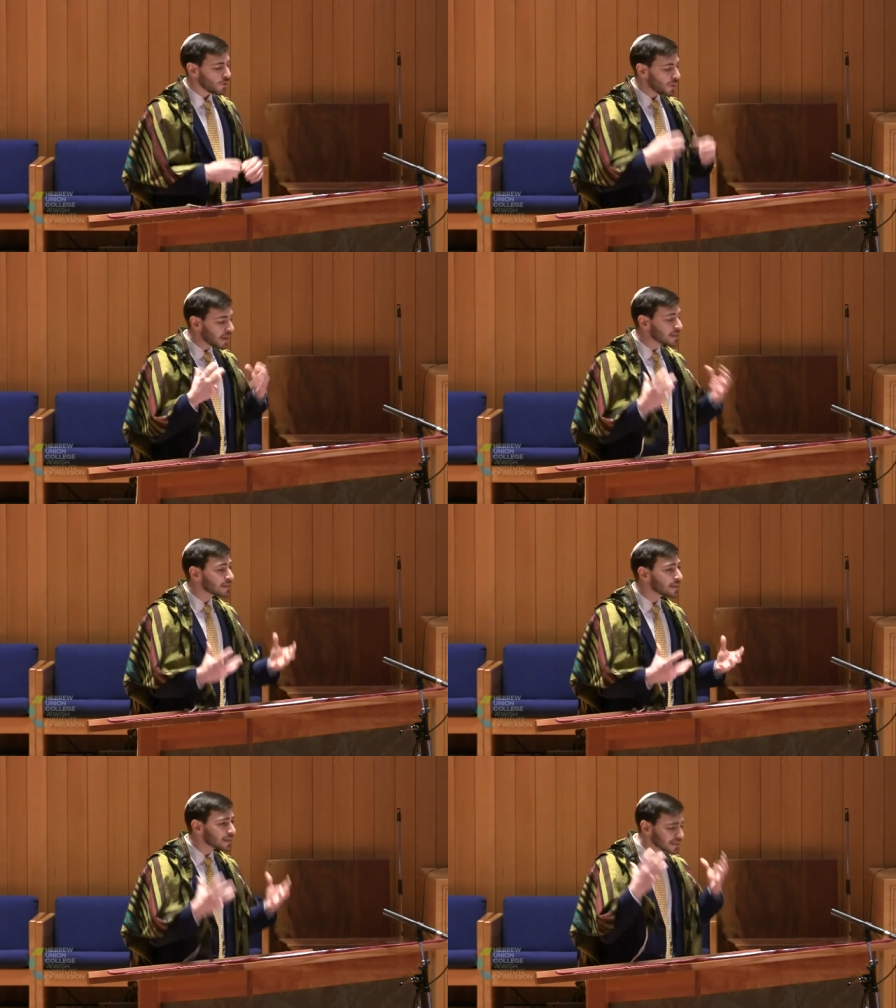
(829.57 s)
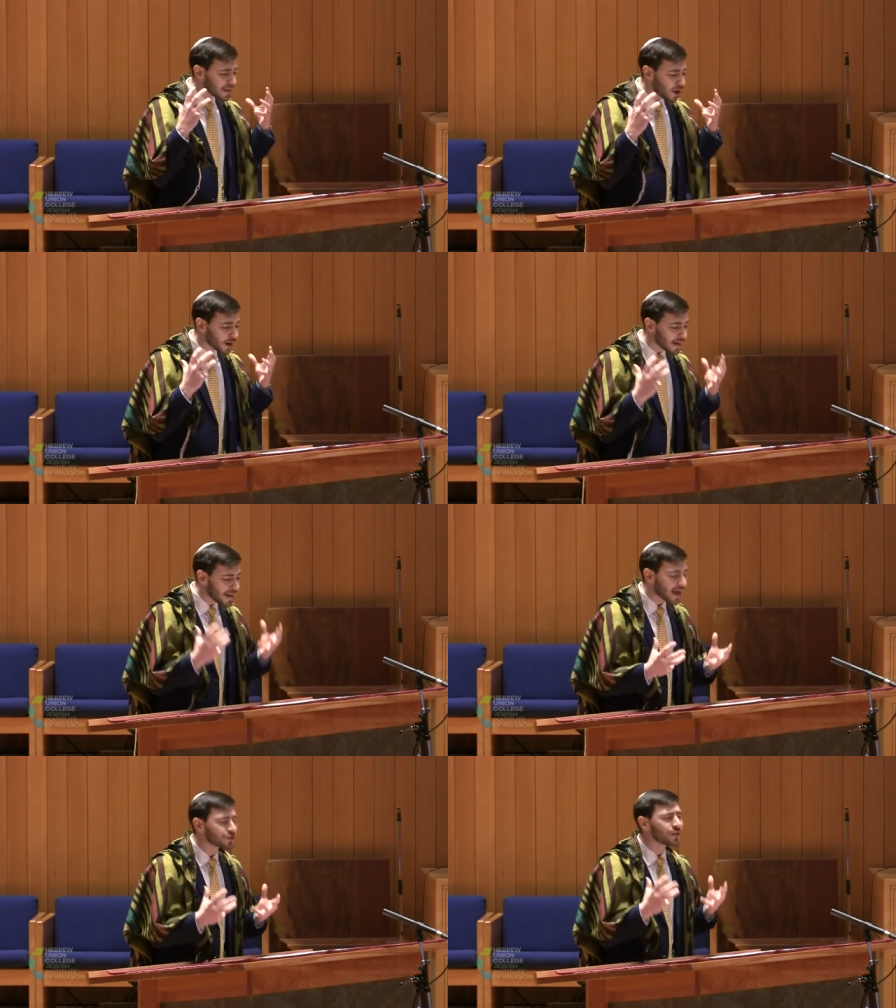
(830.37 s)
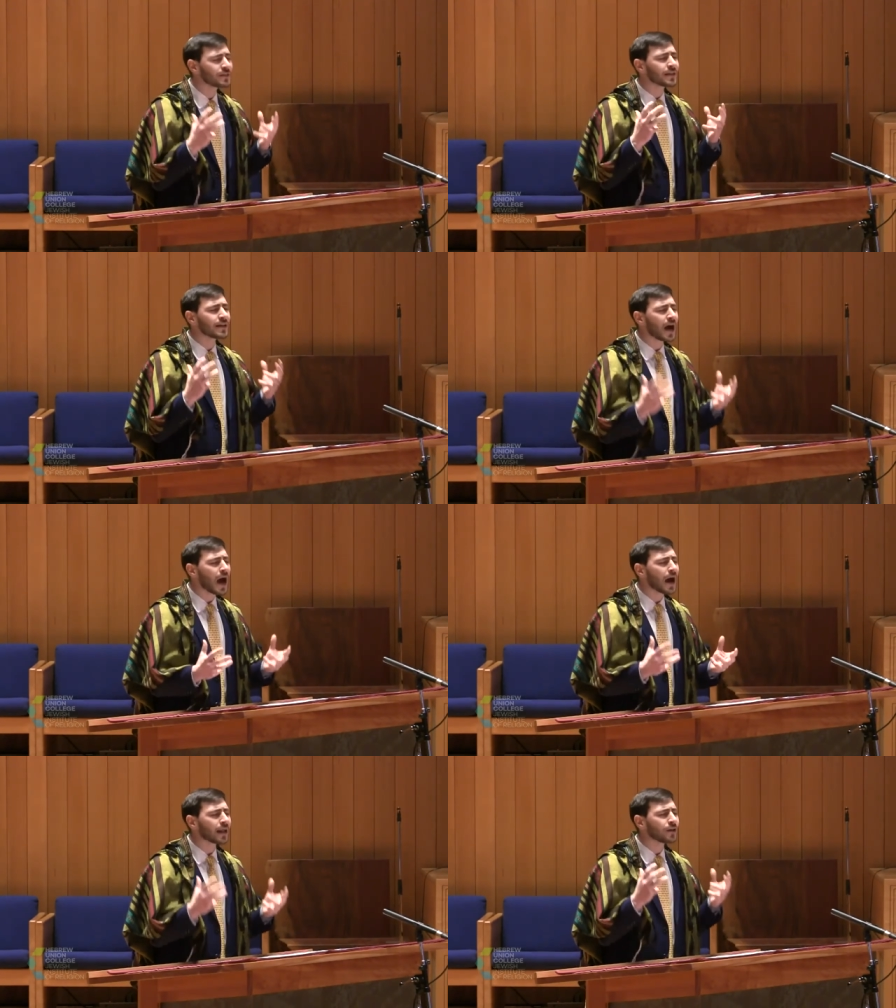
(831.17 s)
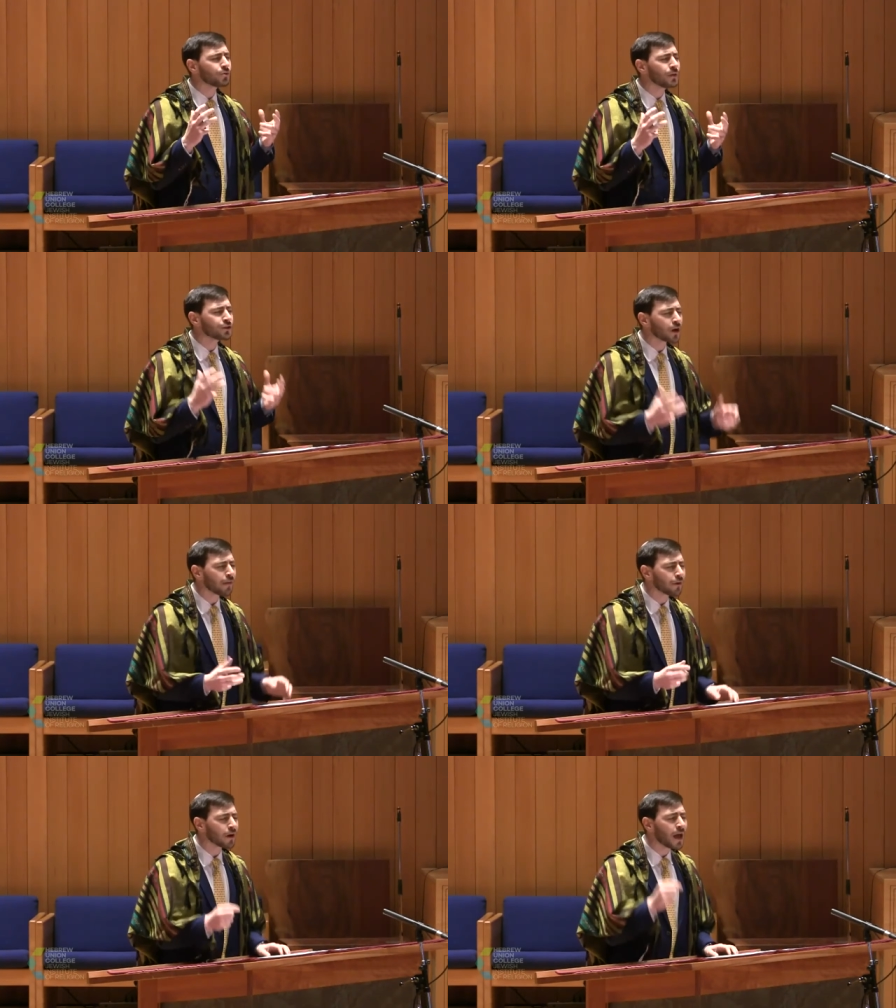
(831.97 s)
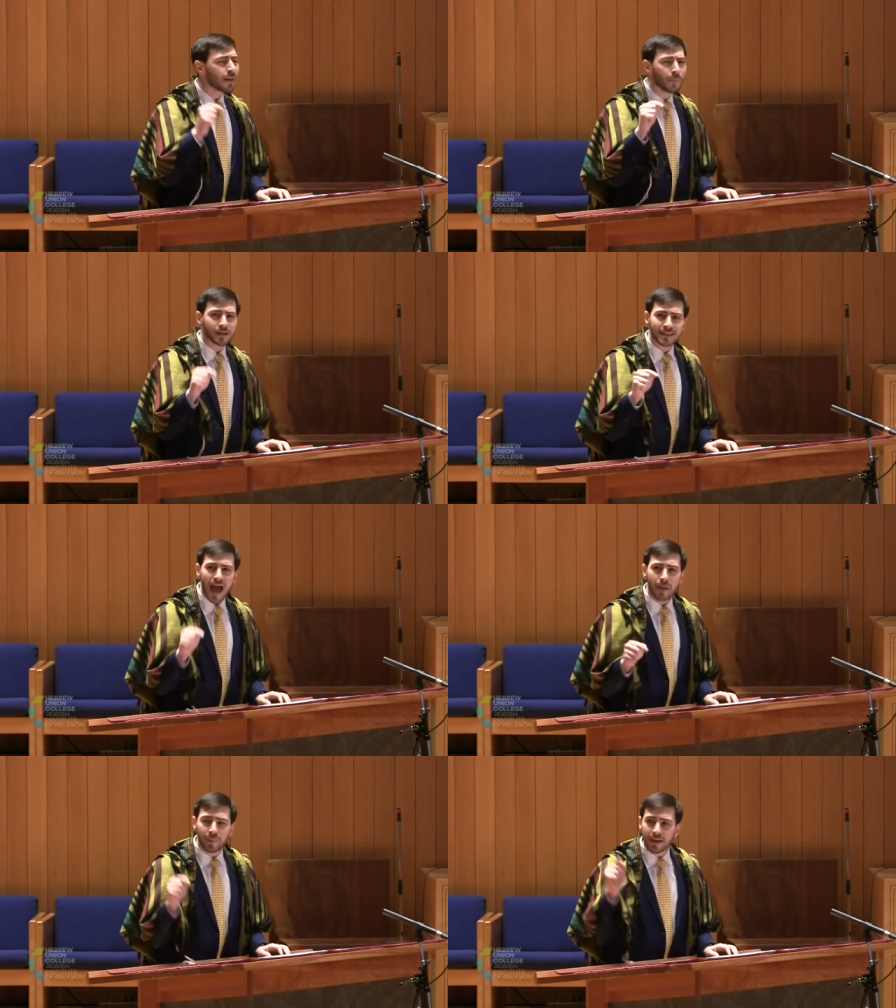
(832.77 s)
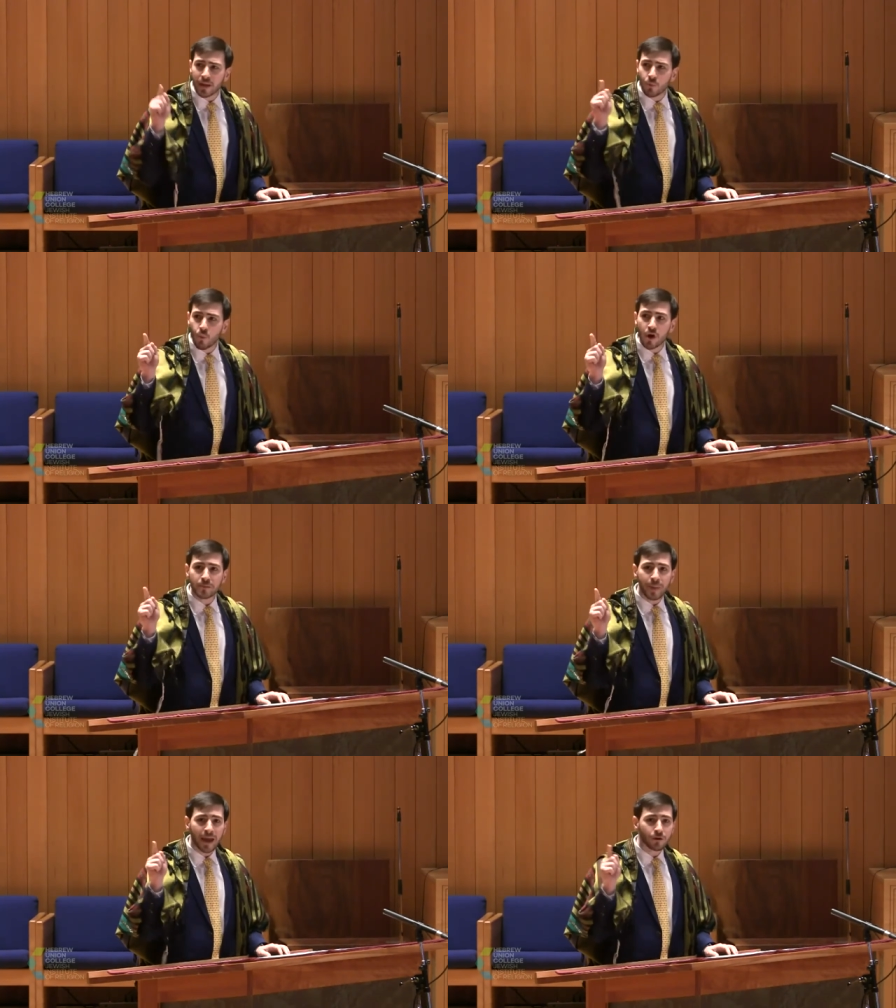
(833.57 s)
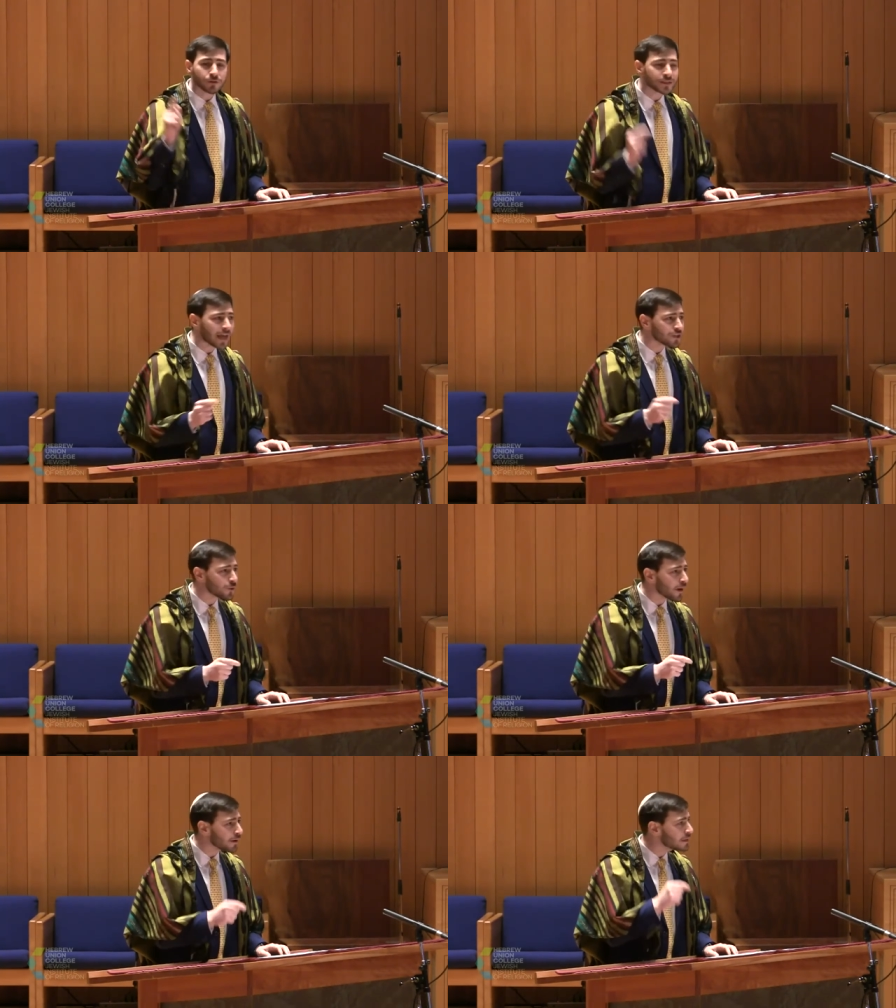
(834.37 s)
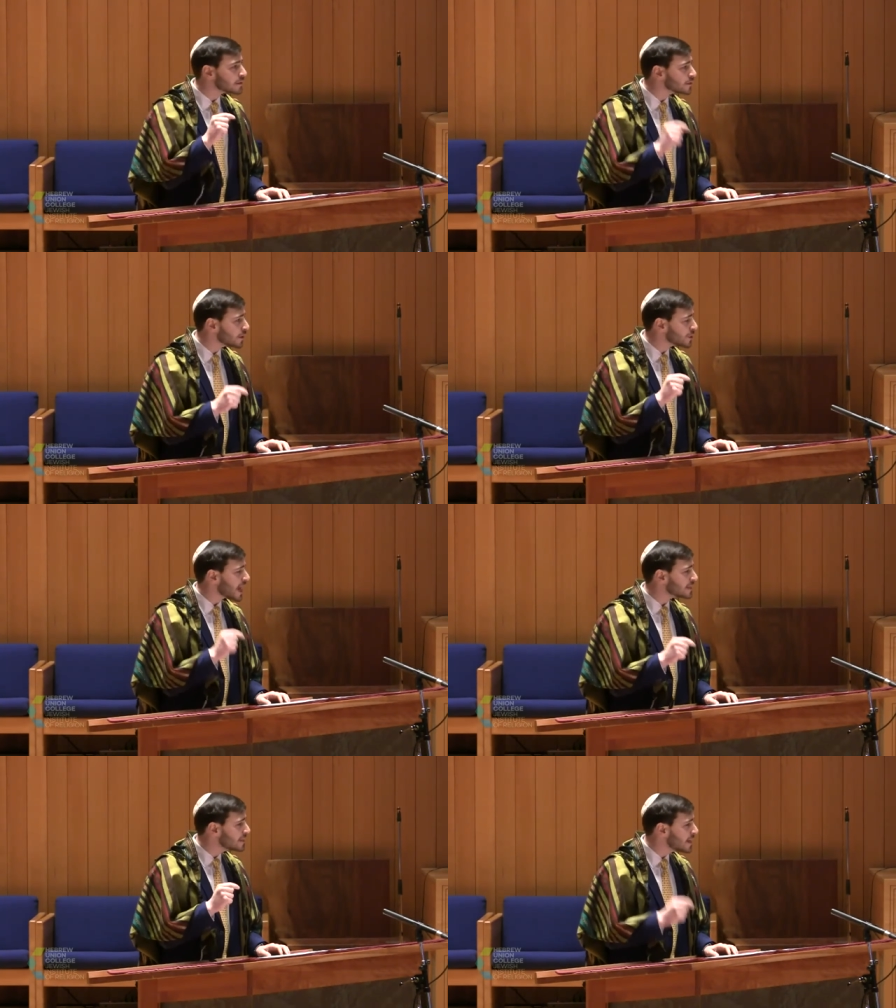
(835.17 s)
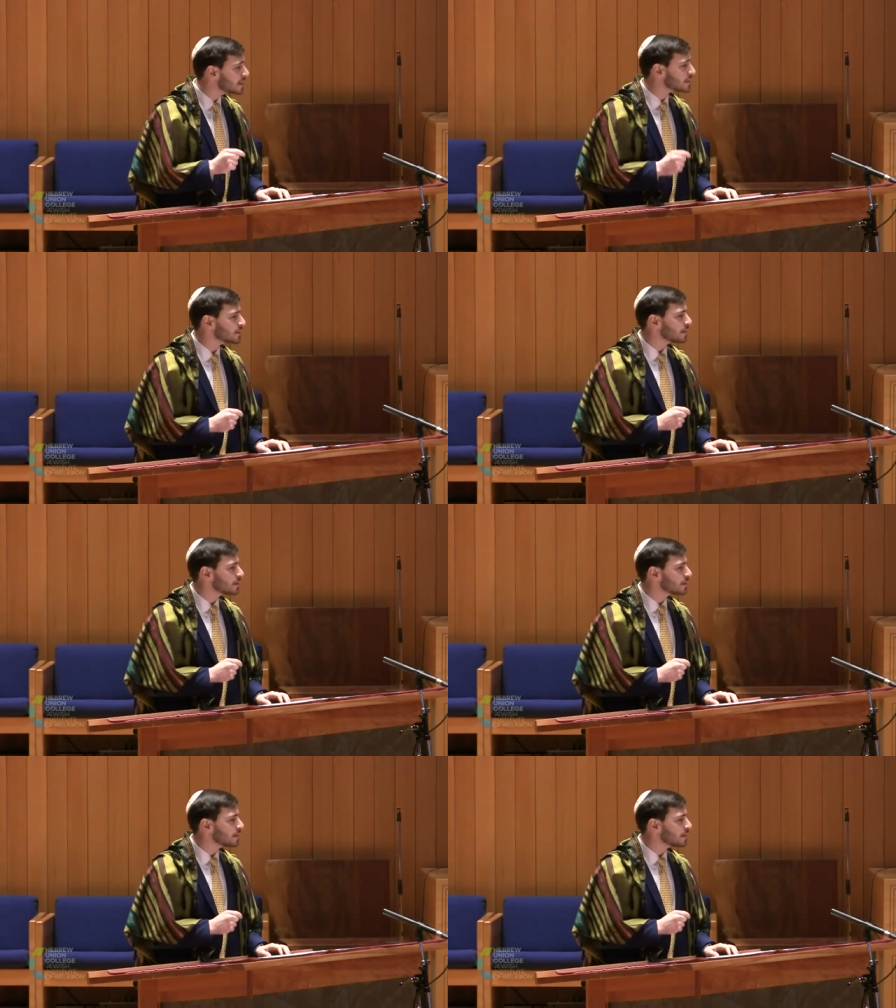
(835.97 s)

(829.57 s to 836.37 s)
We insist that our connection to God and to each other must happen in wood-paneled sanctuaries such as this,